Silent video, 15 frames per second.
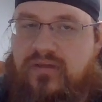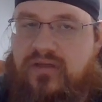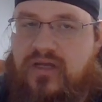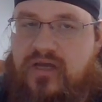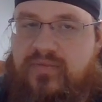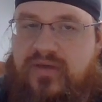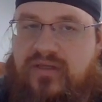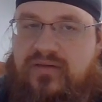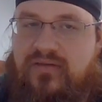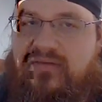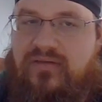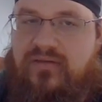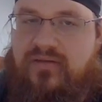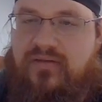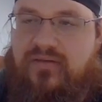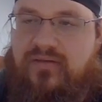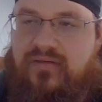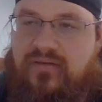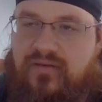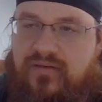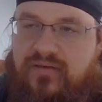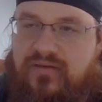I mean,
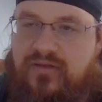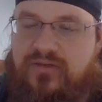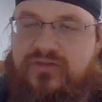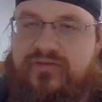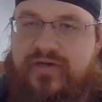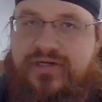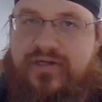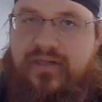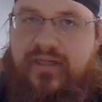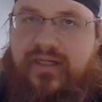little stretch of the